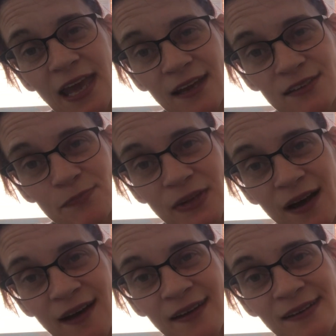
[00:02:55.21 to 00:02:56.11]
and
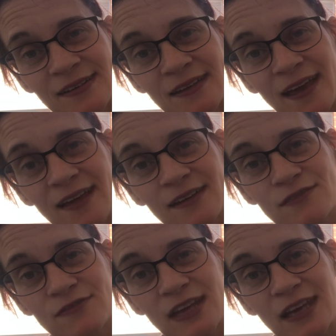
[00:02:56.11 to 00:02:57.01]
blind, and
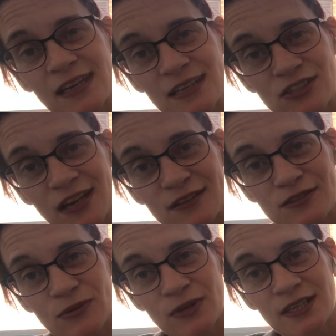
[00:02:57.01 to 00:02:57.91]
if they each had a
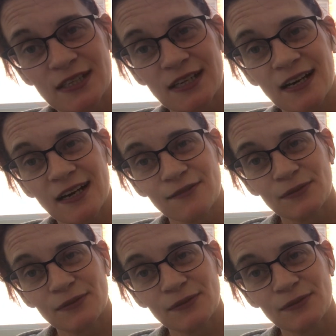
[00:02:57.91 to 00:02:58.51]
sword, I would